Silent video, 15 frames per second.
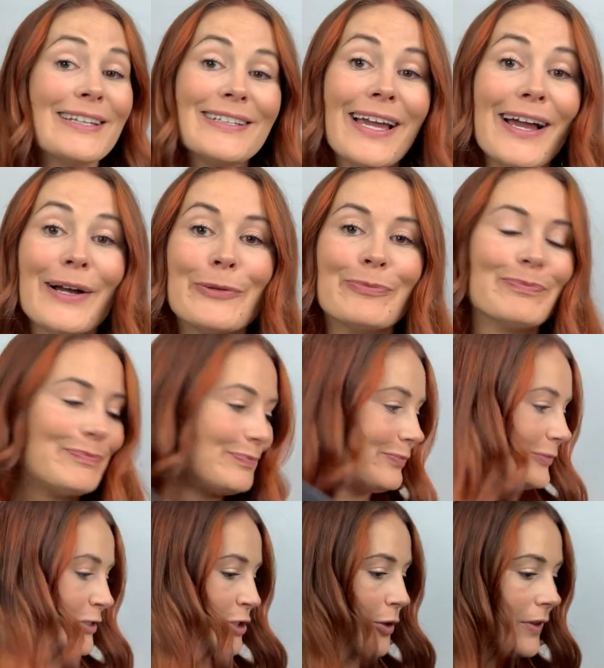yeah,
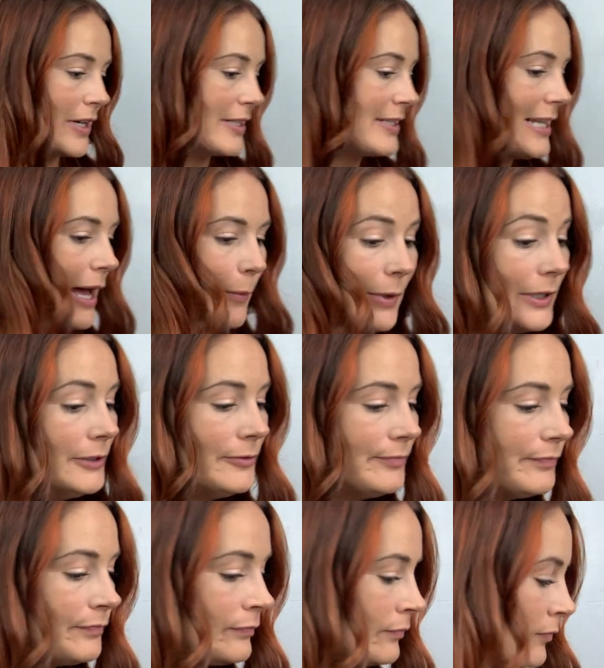so there's that one.
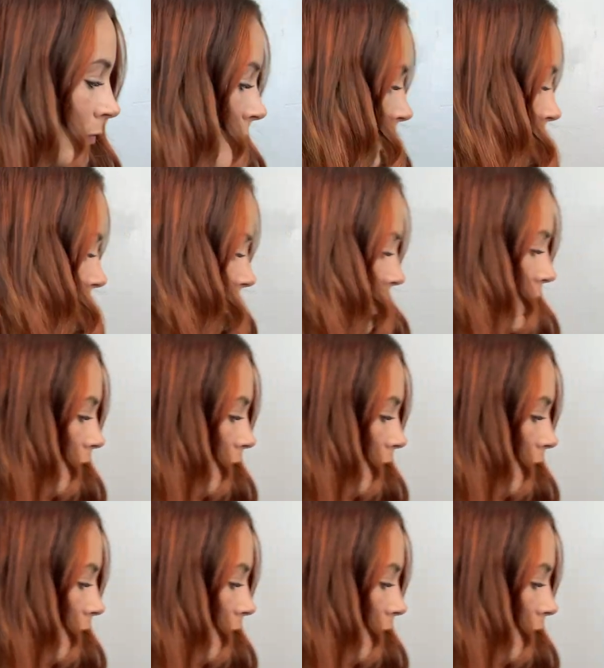I'm